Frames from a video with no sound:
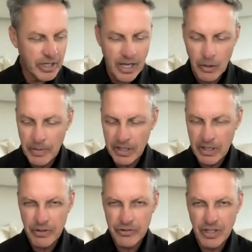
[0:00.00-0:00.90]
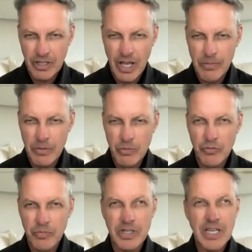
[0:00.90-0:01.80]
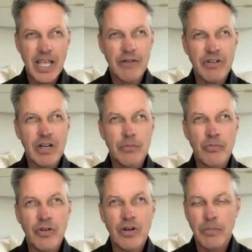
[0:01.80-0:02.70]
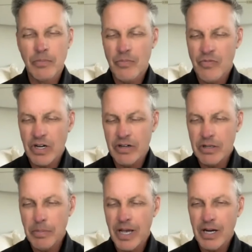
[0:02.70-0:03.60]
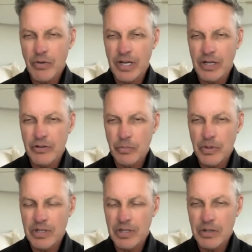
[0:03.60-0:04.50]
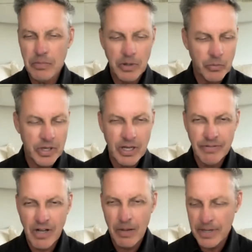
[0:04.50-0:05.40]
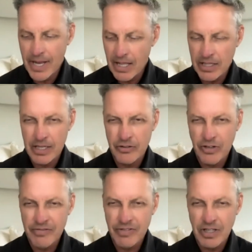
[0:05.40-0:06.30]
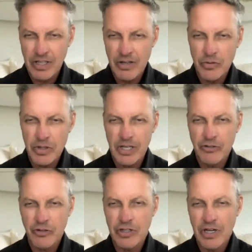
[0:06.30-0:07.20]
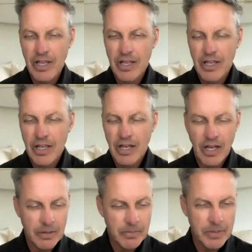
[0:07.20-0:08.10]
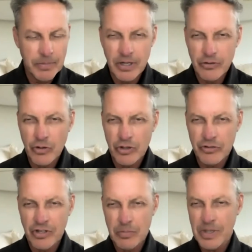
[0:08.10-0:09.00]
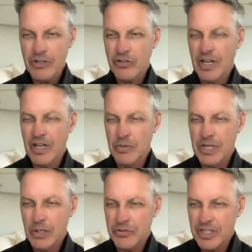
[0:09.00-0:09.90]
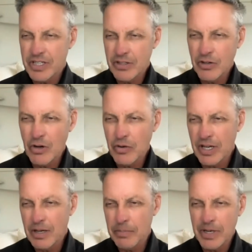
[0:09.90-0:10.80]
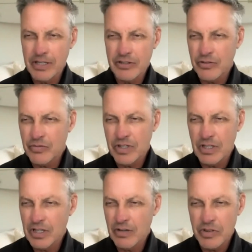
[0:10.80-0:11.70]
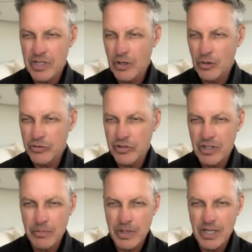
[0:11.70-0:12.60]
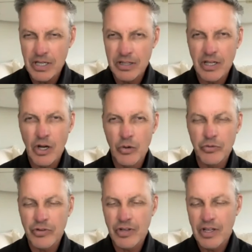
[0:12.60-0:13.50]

how many of us in the climate movement have come from varied backgrounds, but we have commonalities. I fell in love with nature. My parents took us to the beach a lot when I was a kid growing up, and I just fell in love with the ocean and being on the coast.